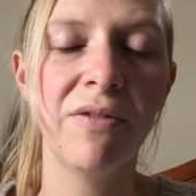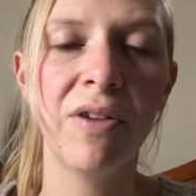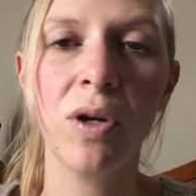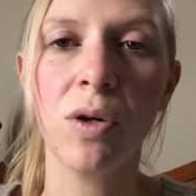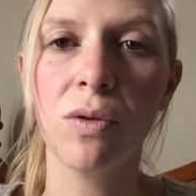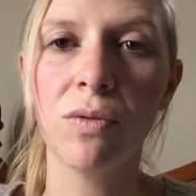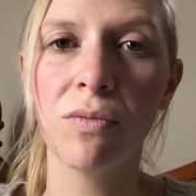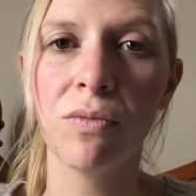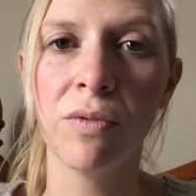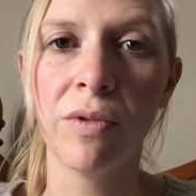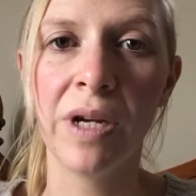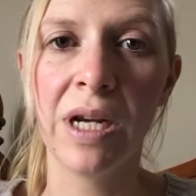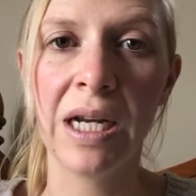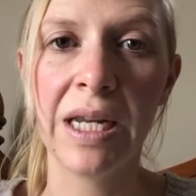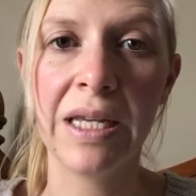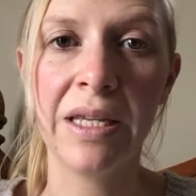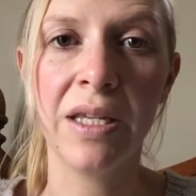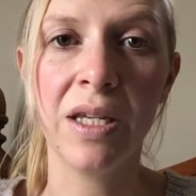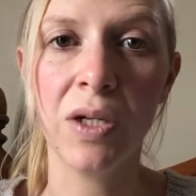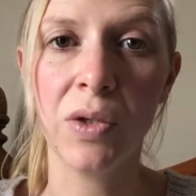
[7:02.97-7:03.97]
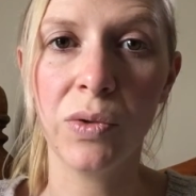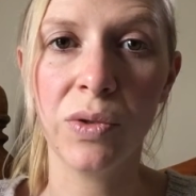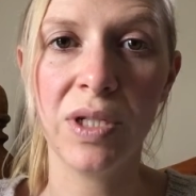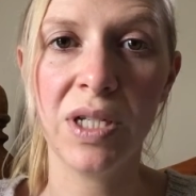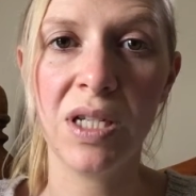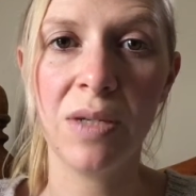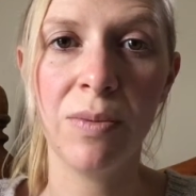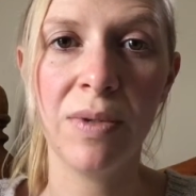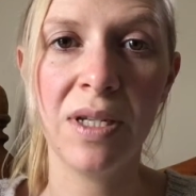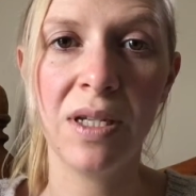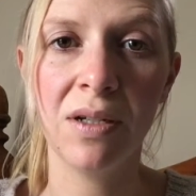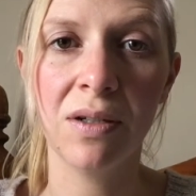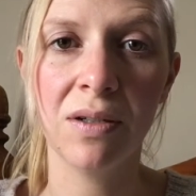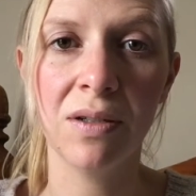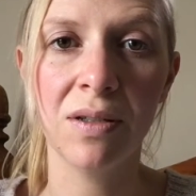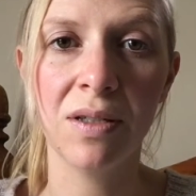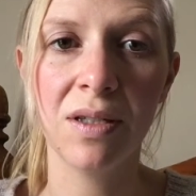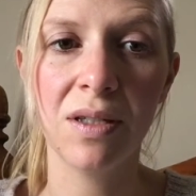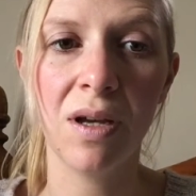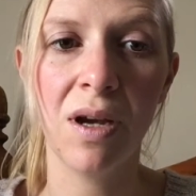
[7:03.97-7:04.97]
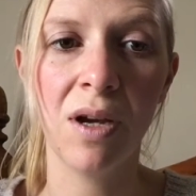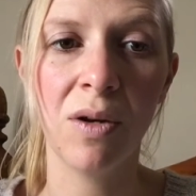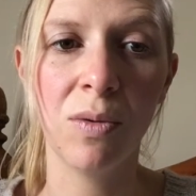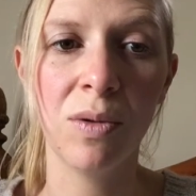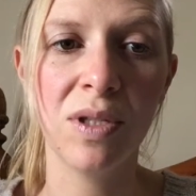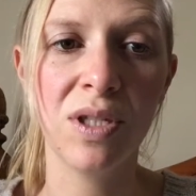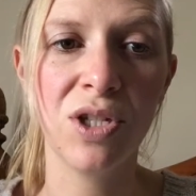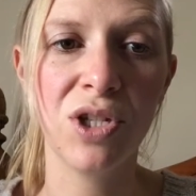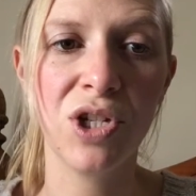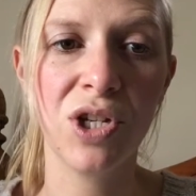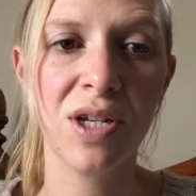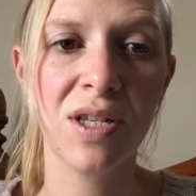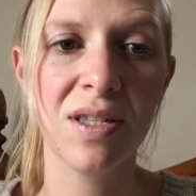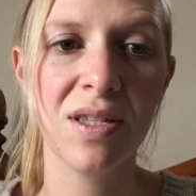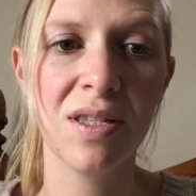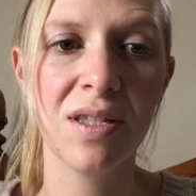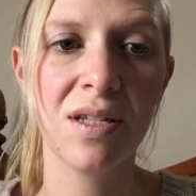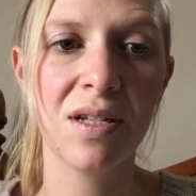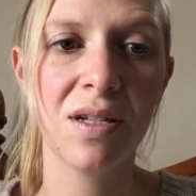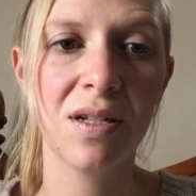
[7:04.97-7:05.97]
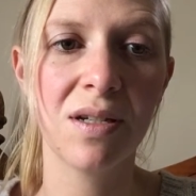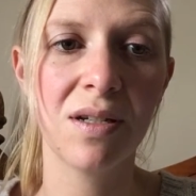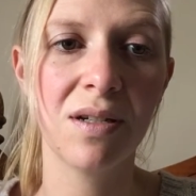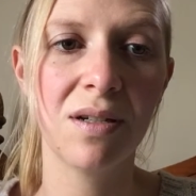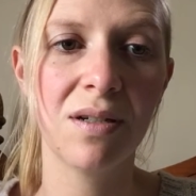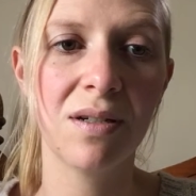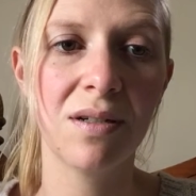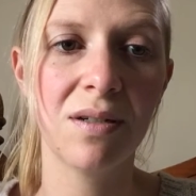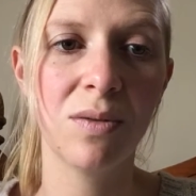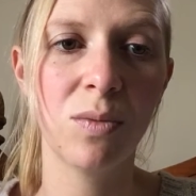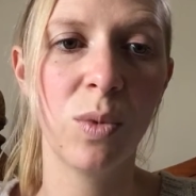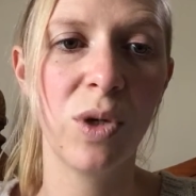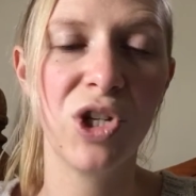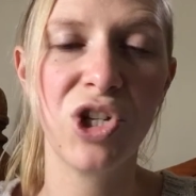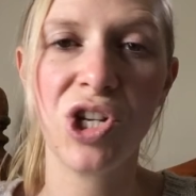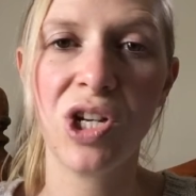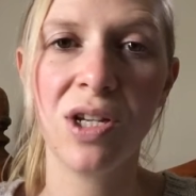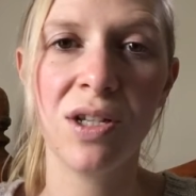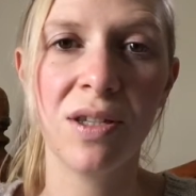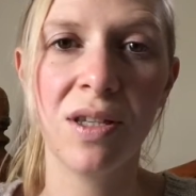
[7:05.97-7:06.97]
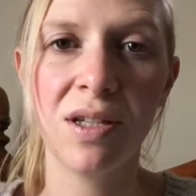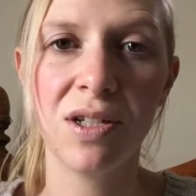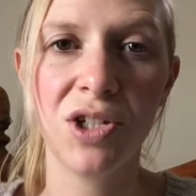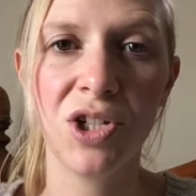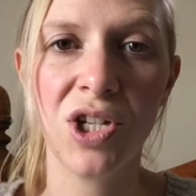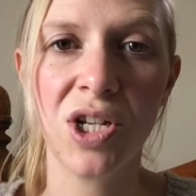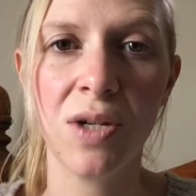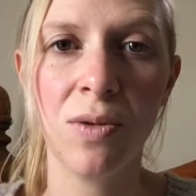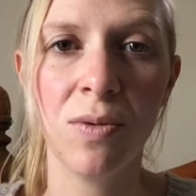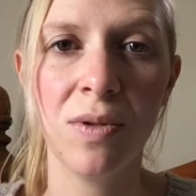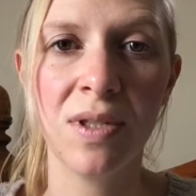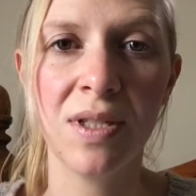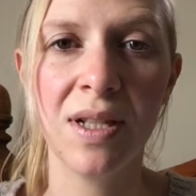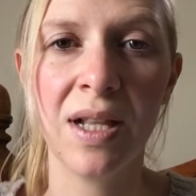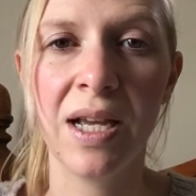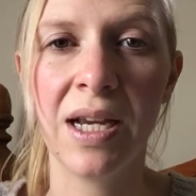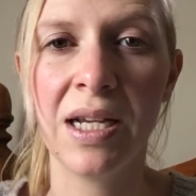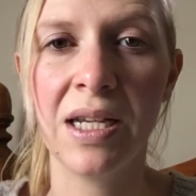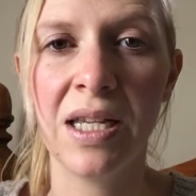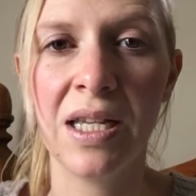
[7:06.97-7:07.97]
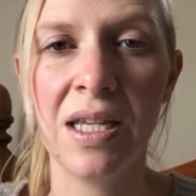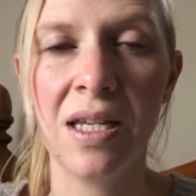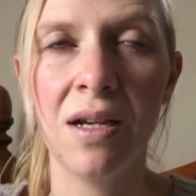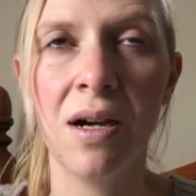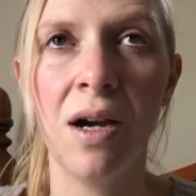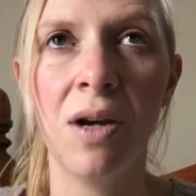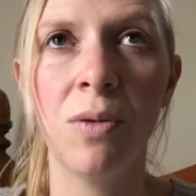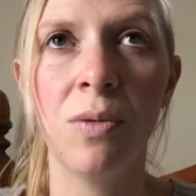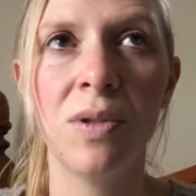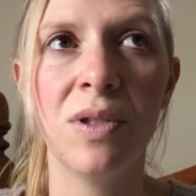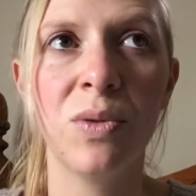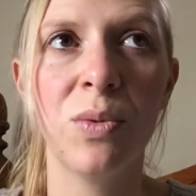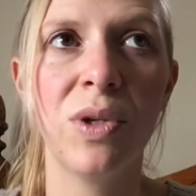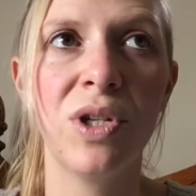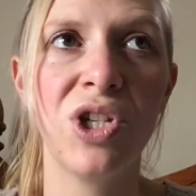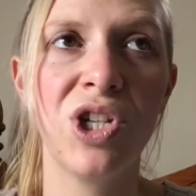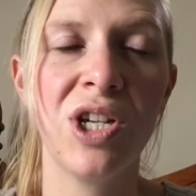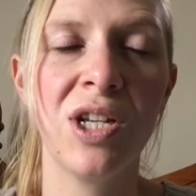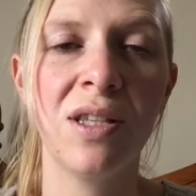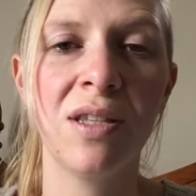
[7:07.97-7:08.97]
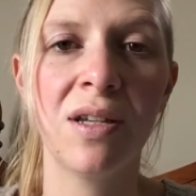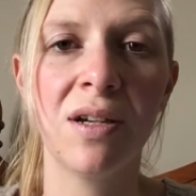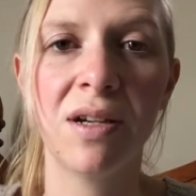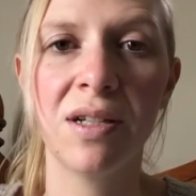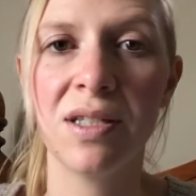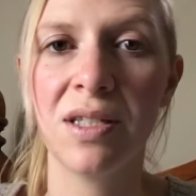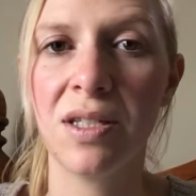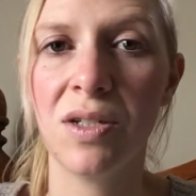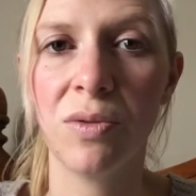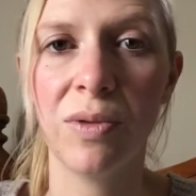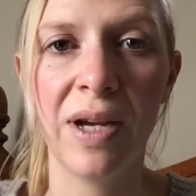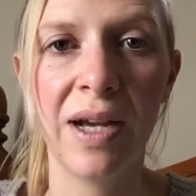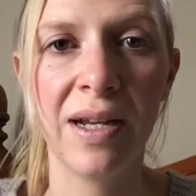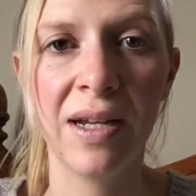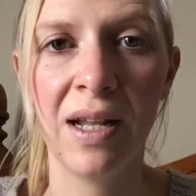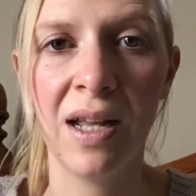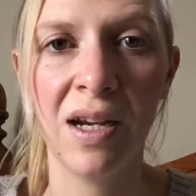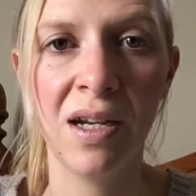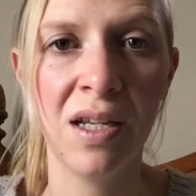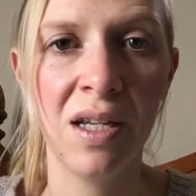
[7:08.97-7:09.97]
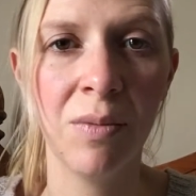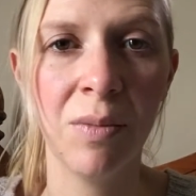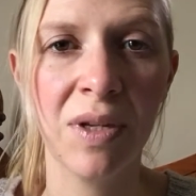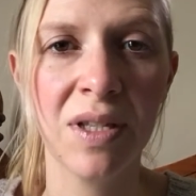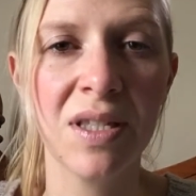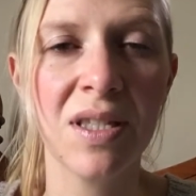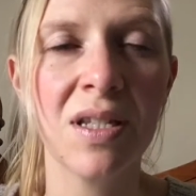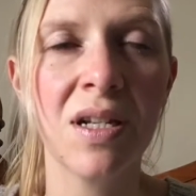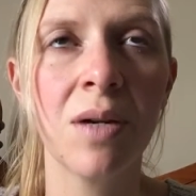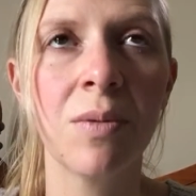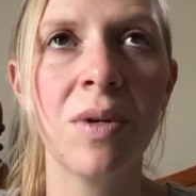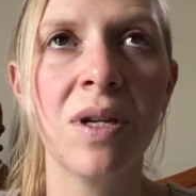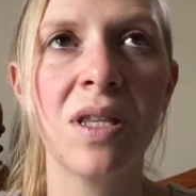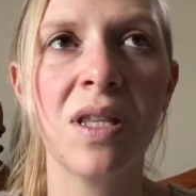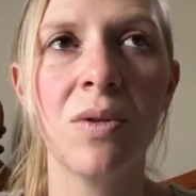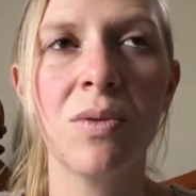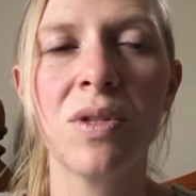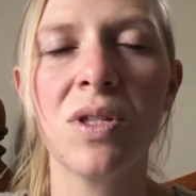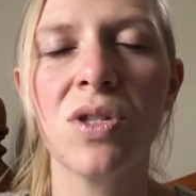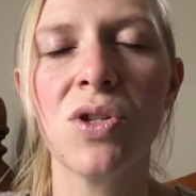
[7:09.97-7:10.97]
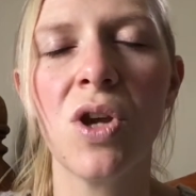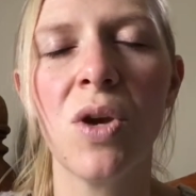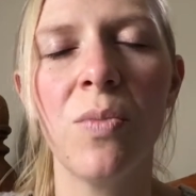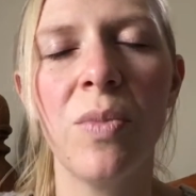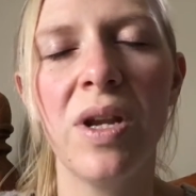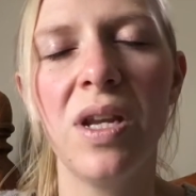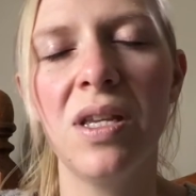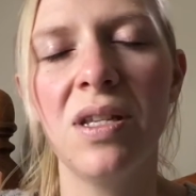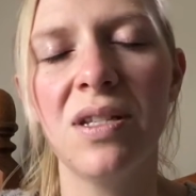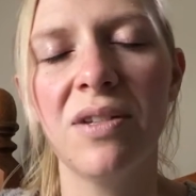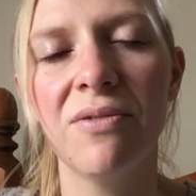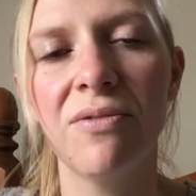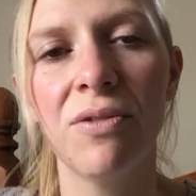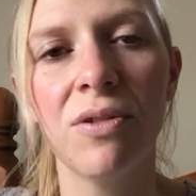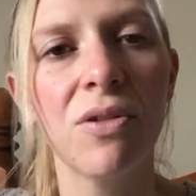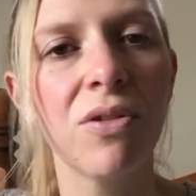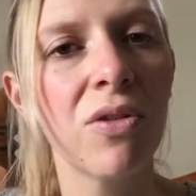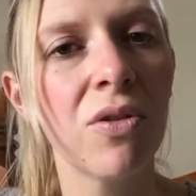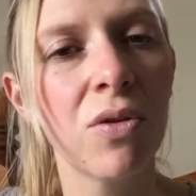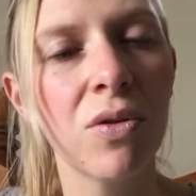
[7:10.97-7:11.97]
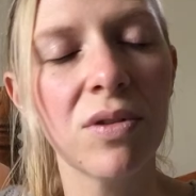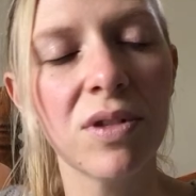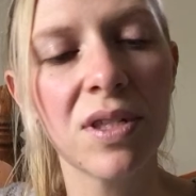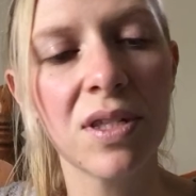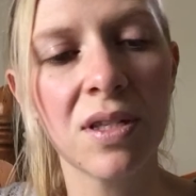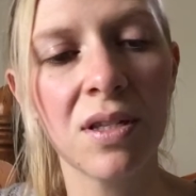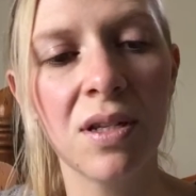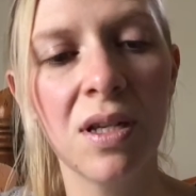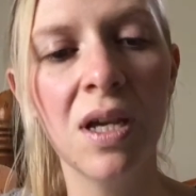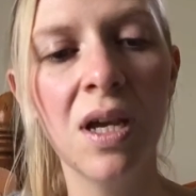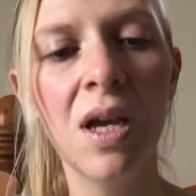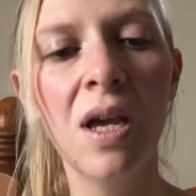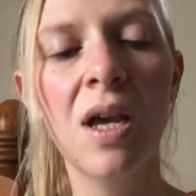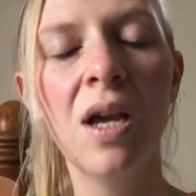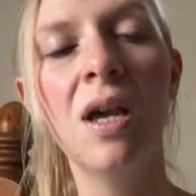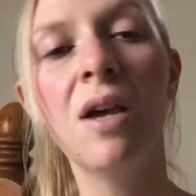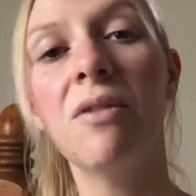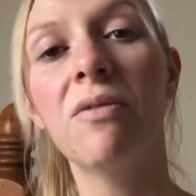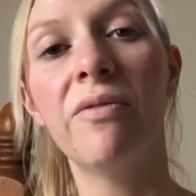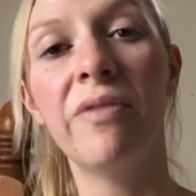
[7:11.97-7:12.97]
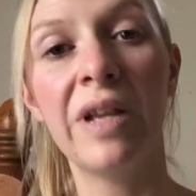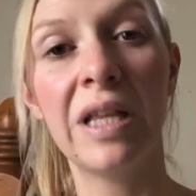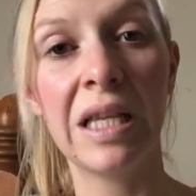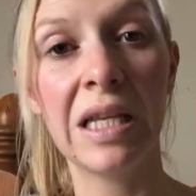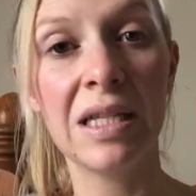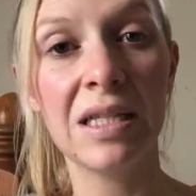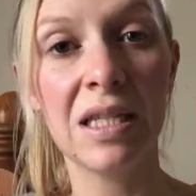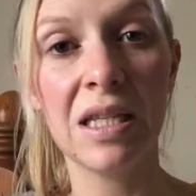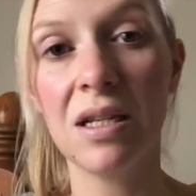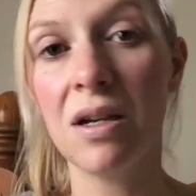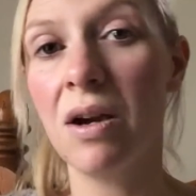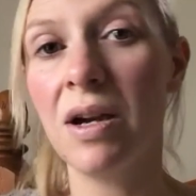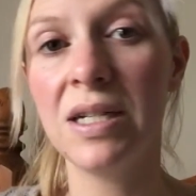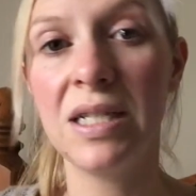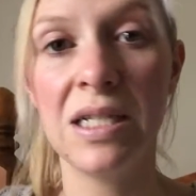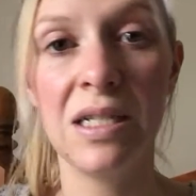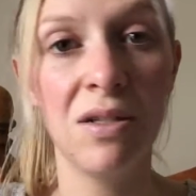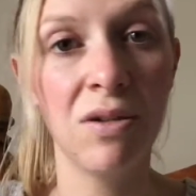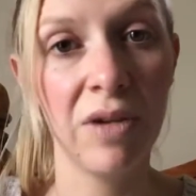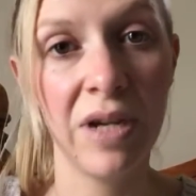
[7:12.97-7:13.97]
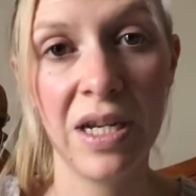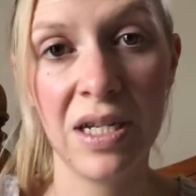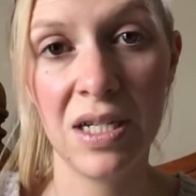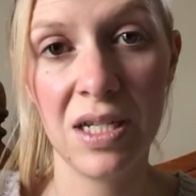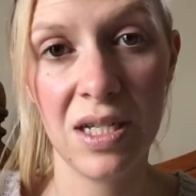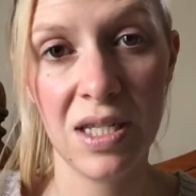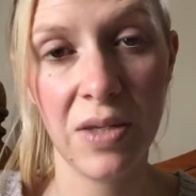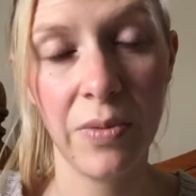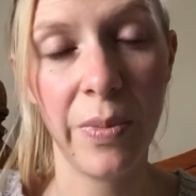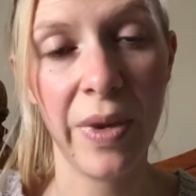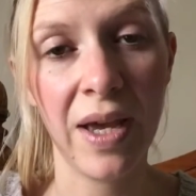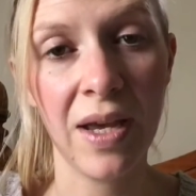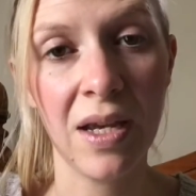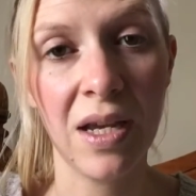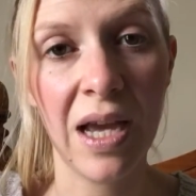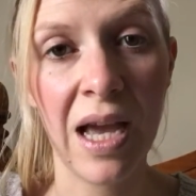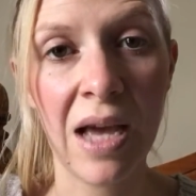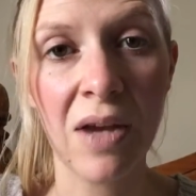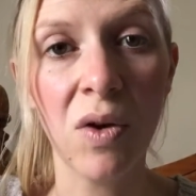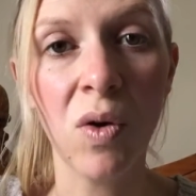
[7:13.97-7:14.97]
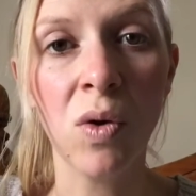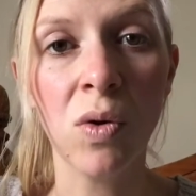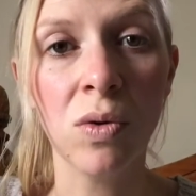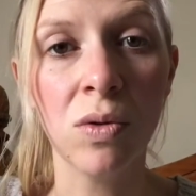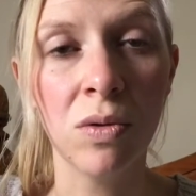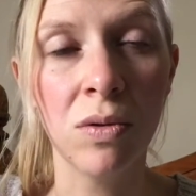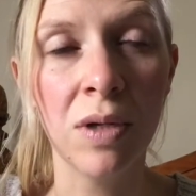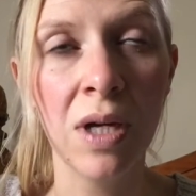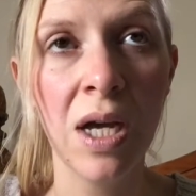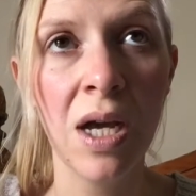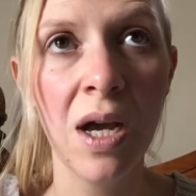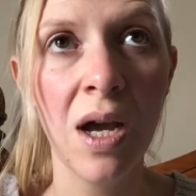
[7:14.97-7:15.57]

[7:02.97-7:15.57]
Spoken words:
felt really guilty because I was just wishing that she was Lainey. I was wishing that I still had Lainey in my stomach. There was so many different thoughts and feelings that I did not anticipate at all.